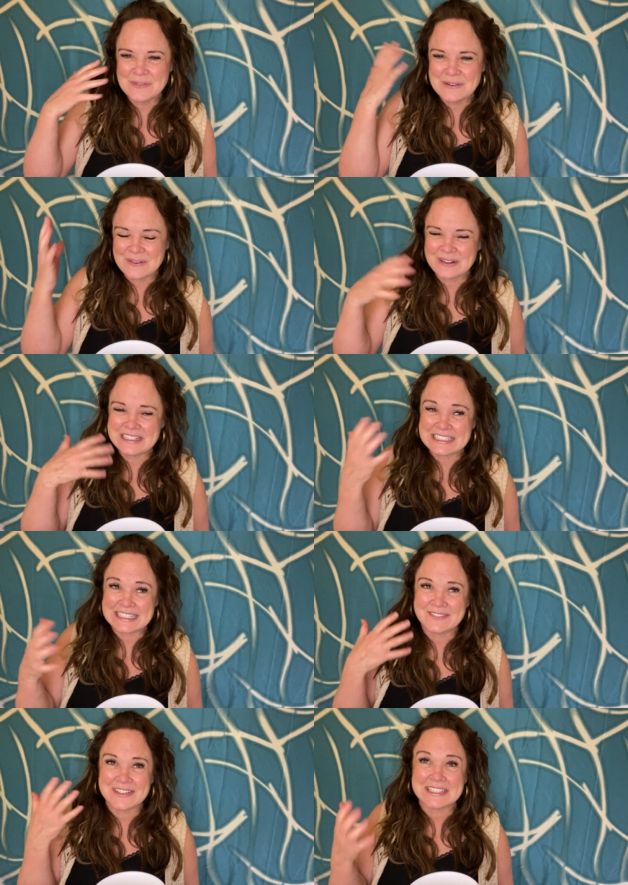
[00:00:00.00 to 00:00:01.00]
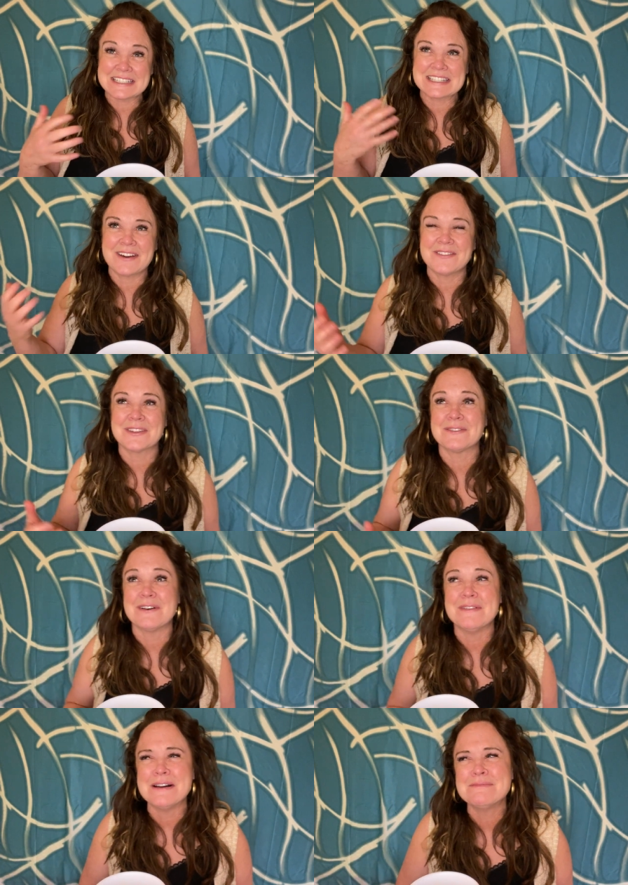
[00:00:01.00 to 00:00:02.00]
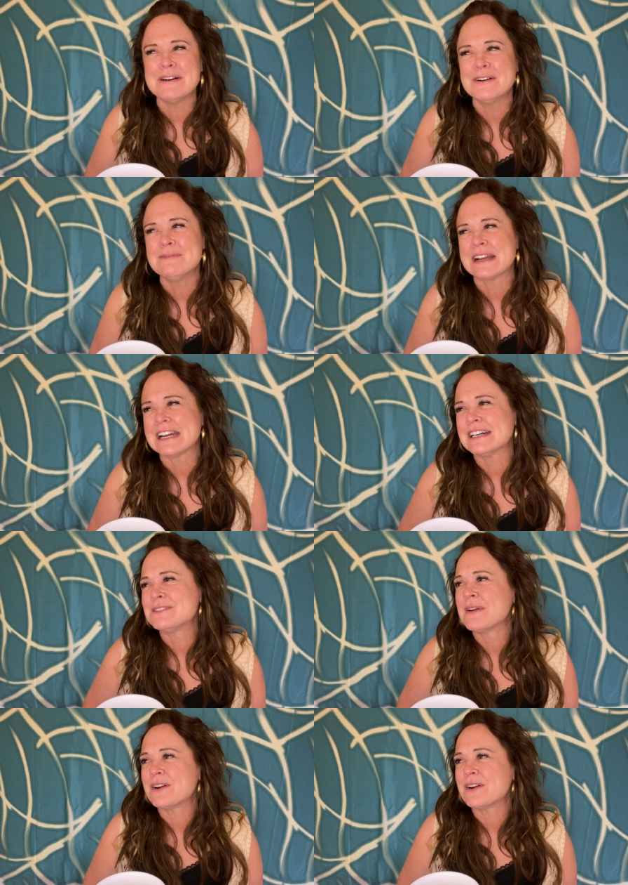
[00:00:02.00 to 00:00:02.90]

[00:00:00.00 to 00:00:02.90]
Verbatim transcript: whatever reason, images come through my mind. Oh my gosh, my